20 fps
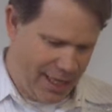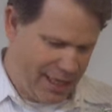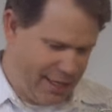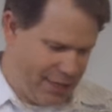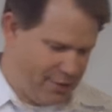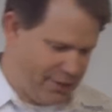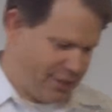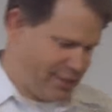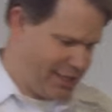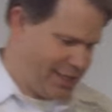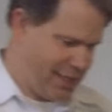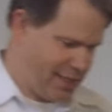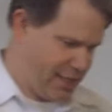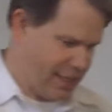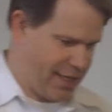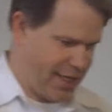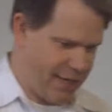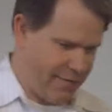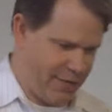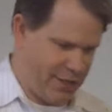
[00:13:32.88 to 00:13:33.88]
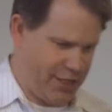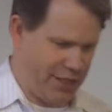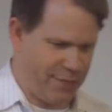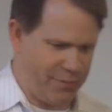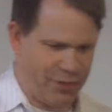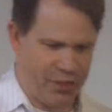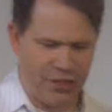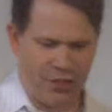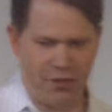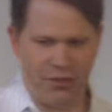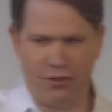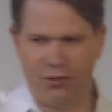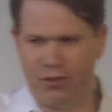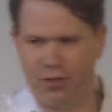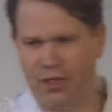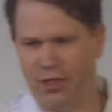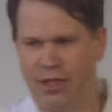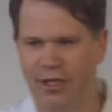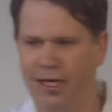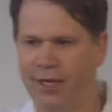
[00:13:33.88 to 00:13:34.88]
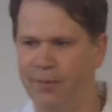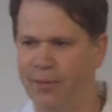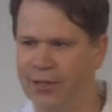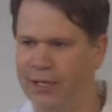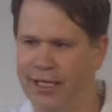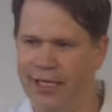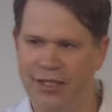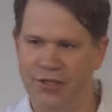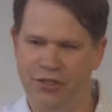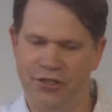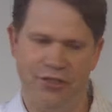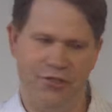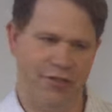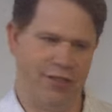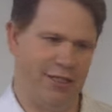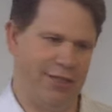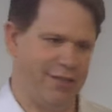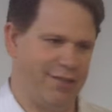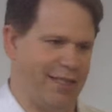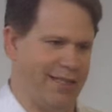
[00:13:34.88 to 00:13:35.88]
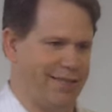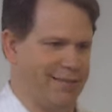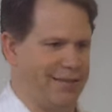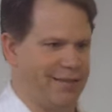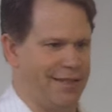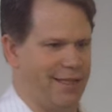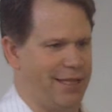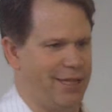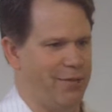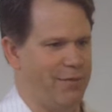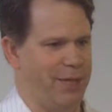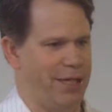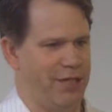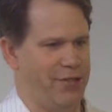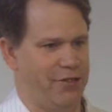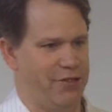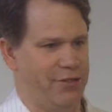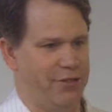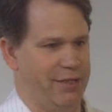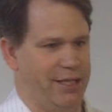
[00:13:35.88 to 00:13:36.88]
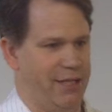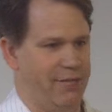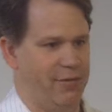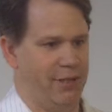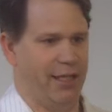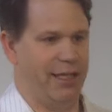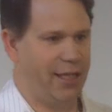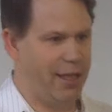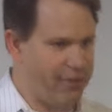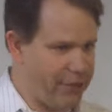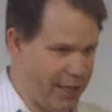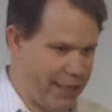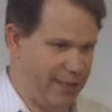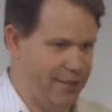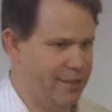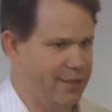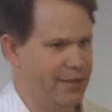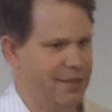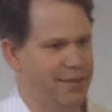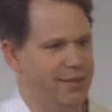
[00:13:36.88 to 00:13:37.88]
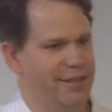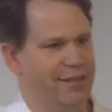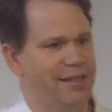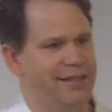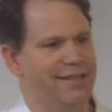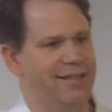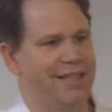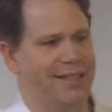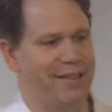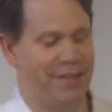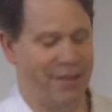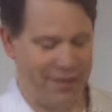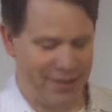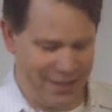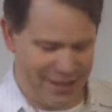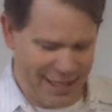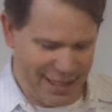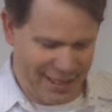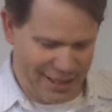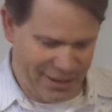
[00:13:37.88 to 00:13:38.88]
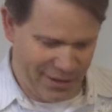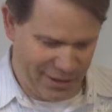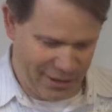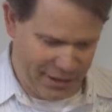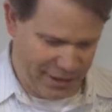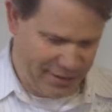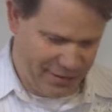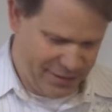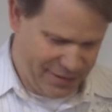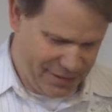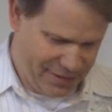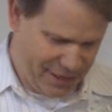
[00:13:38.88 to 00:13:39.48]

I think Christina and I have attempted to do it on a couple occasions, and it's lasted like a week or two, and then we're like, all right, let's get going.